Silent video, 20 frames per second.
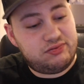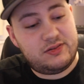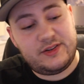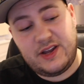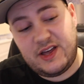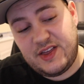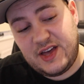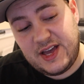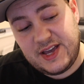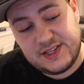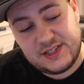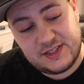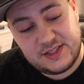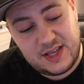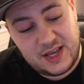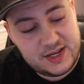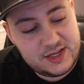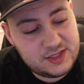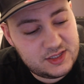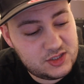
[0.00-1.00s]
Now that is
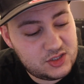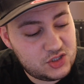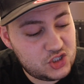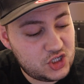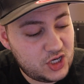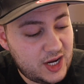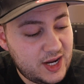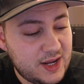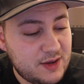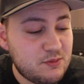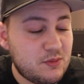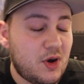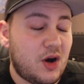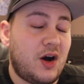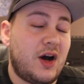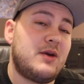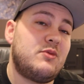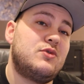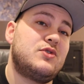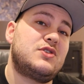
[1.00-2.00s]
a shame.
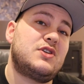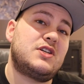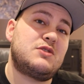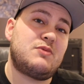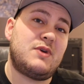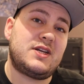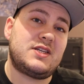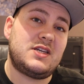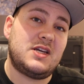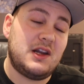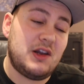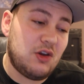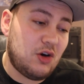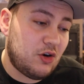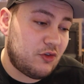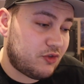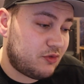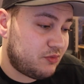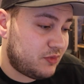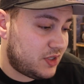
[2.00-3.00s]
I was expecting a
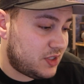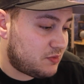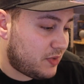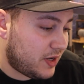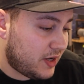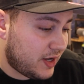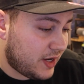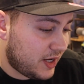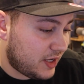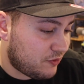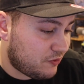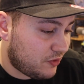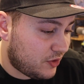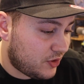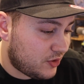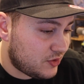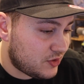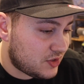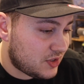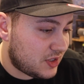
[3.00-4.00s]
lot from these pair of
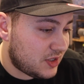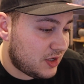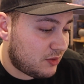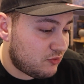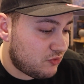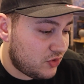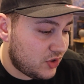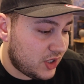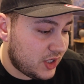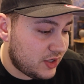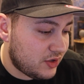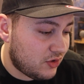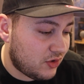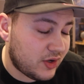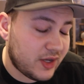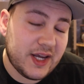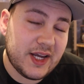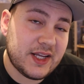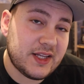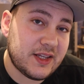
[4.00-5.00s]
headphones, and I'm really not
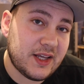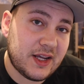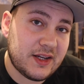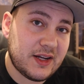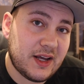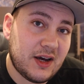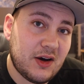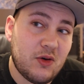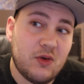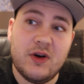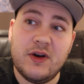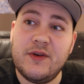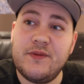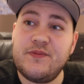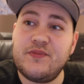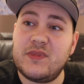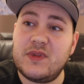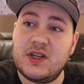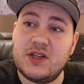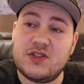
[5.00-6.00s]
getting that now.
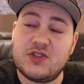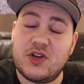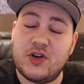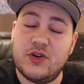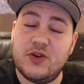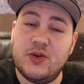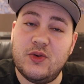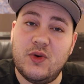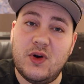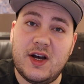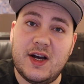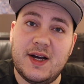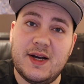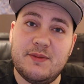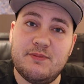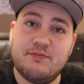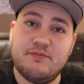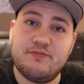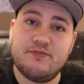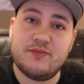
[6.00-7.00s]

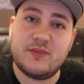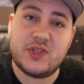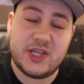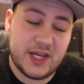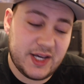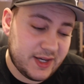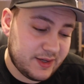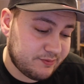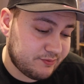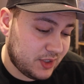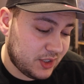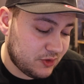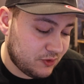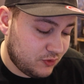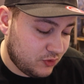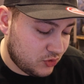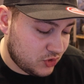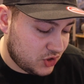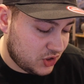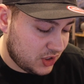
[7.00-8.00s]
So yeah,
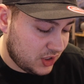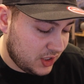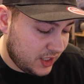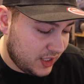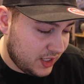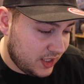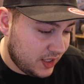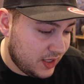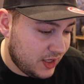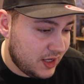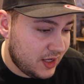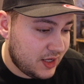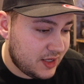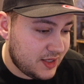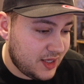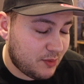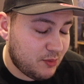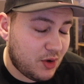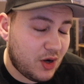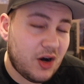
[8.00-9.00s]
unfortunately,
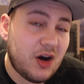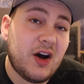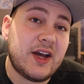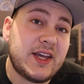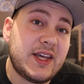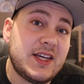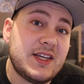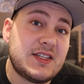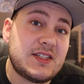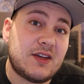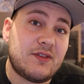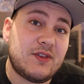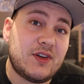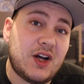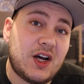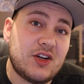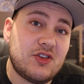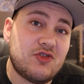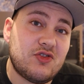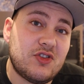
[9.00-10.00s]
Yamaha
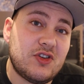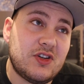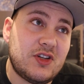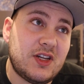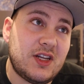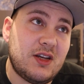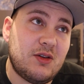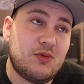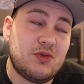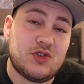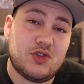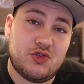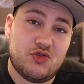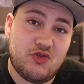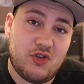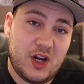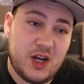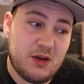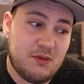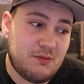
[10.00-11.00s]
E700, it was a
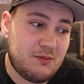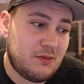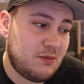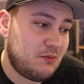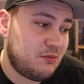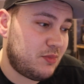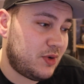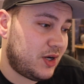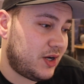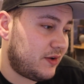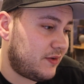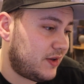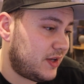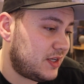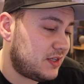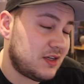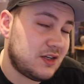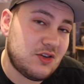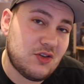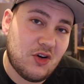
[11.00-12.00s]
dream, but
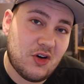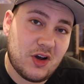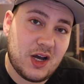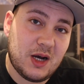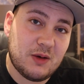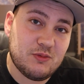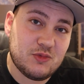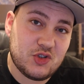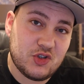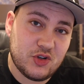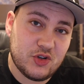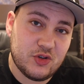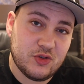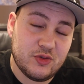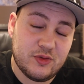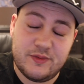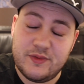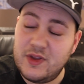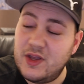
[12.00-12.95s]
it did not come true.